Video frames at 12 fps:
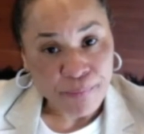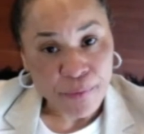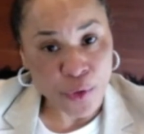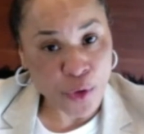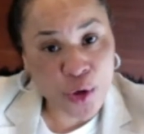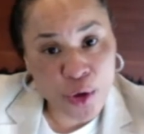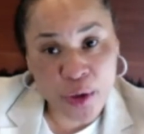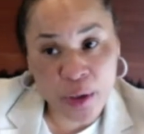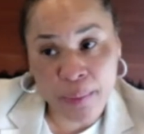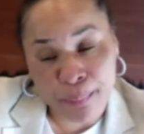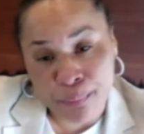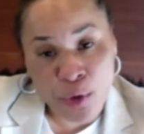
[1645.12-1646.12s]
You're
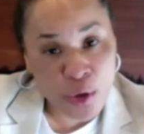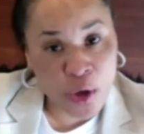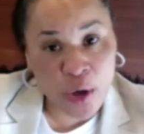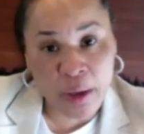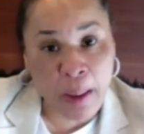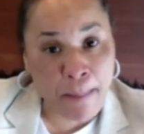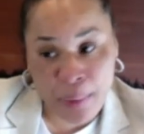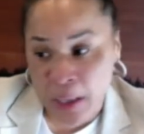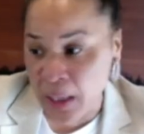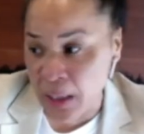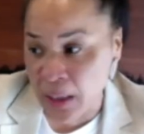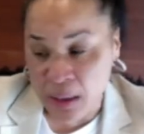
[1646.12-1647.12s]
gonna you're gonna
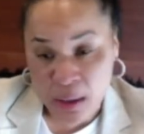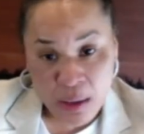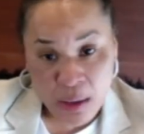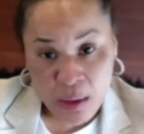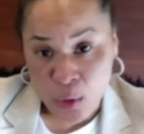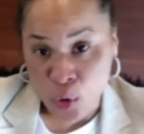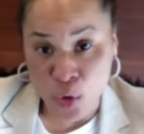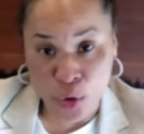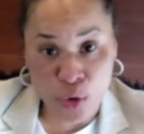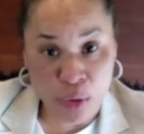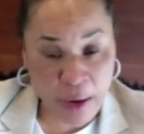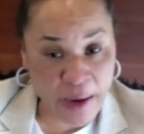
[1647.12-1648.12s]
be who
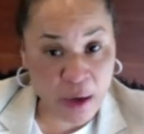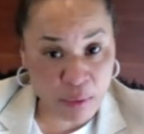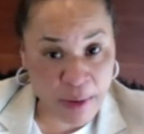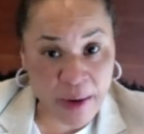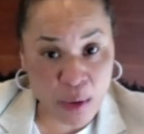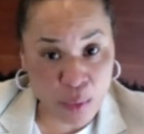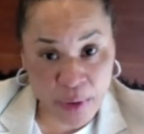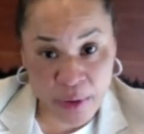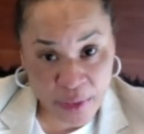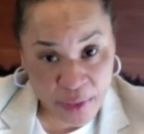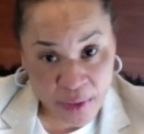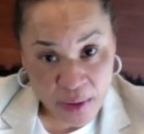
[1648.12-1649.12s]
you hang around
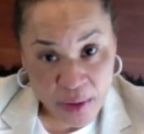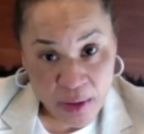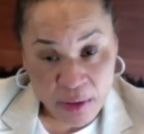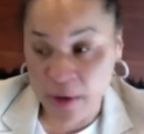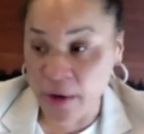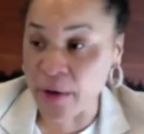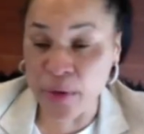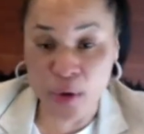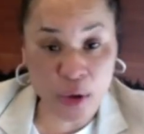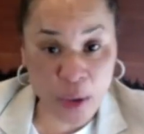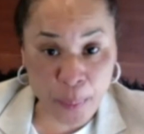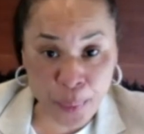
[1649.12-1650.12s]
with. They're either
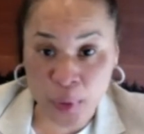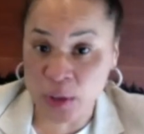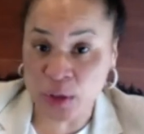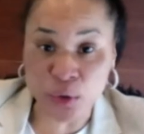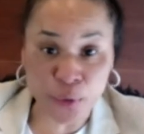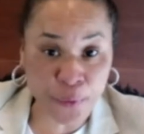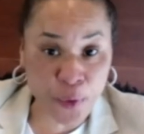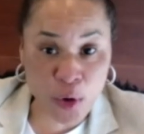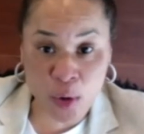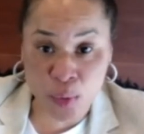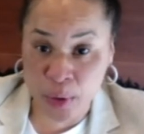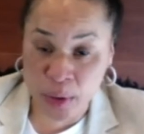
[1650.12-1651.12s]
gonna push you
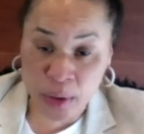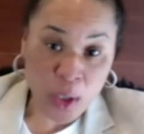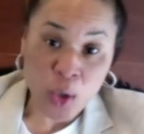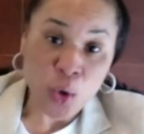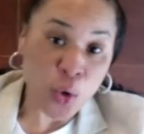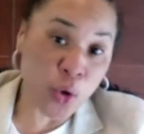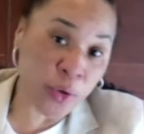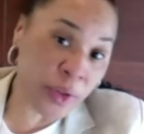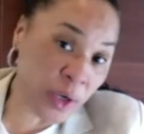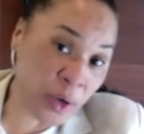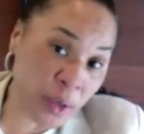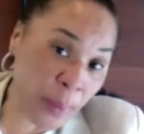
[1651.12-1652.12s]
forward or
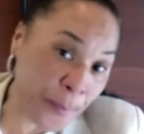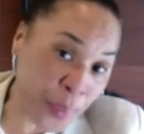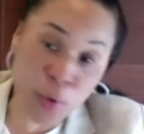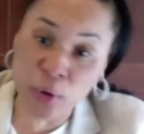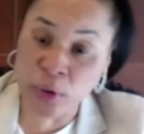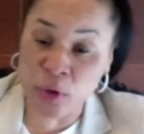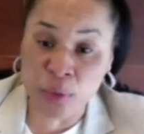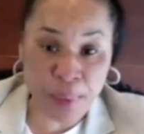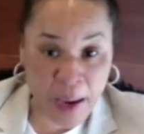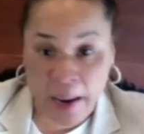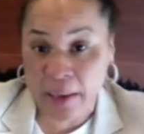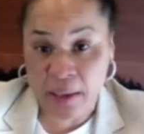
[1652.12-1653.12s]
they're gonna pull you
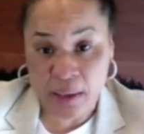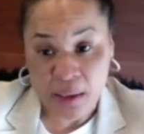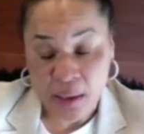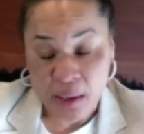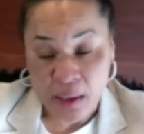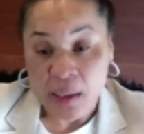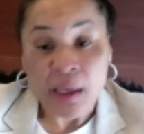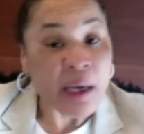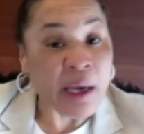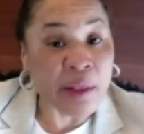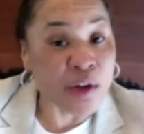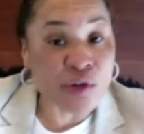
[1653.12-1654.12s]
back.
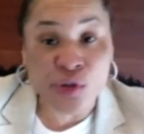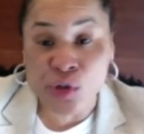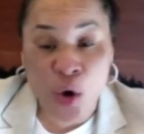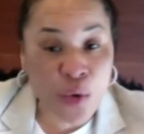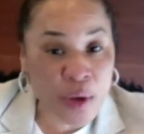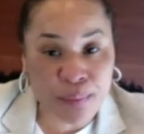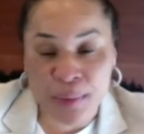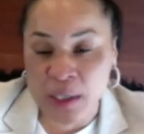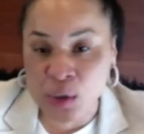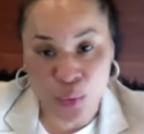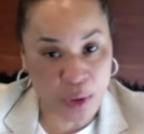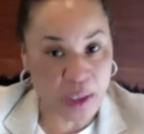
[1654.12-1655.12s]
And there's no in
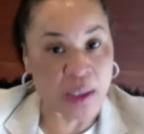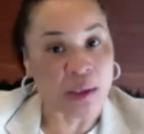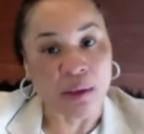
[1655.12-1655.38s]
between.